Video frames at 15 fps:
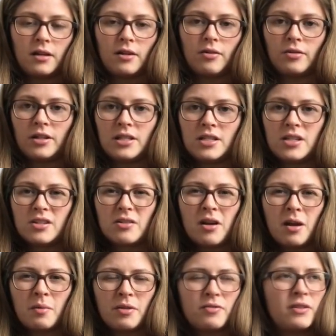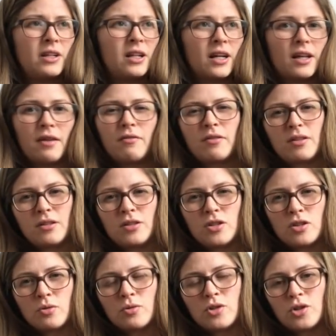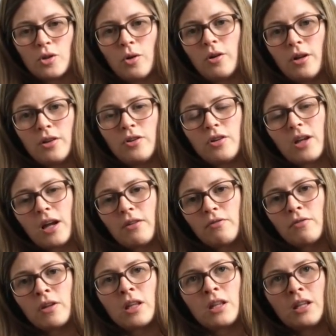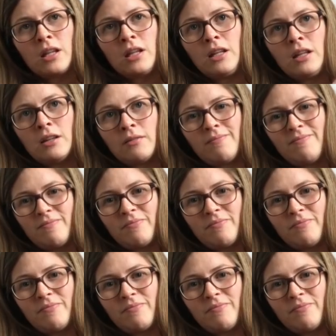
On Instagram, I feel like everything's so short and you can't really